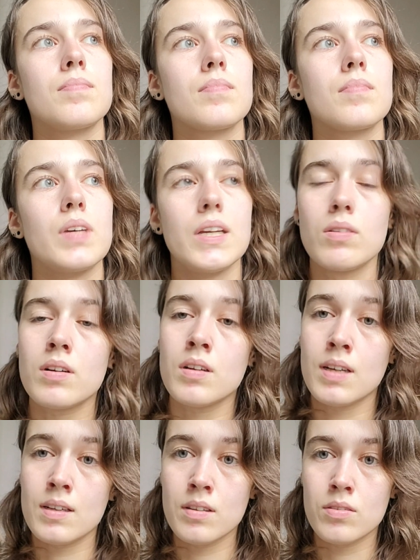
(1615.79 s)
When you're
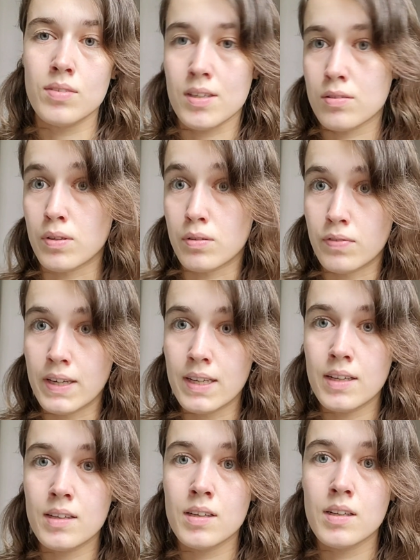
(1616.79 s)
connected to extroverted
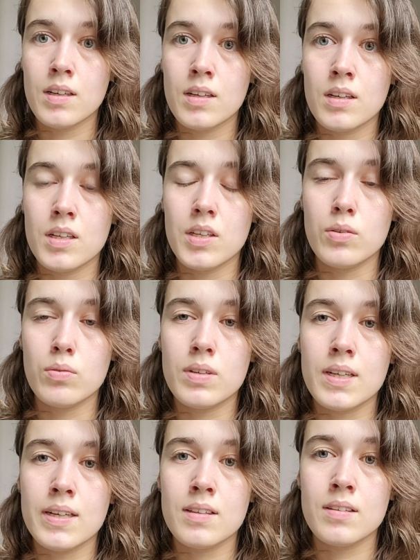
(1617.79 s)
feeling, you
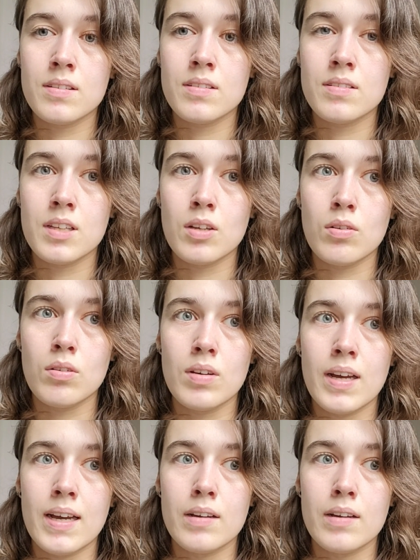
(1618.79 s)
will still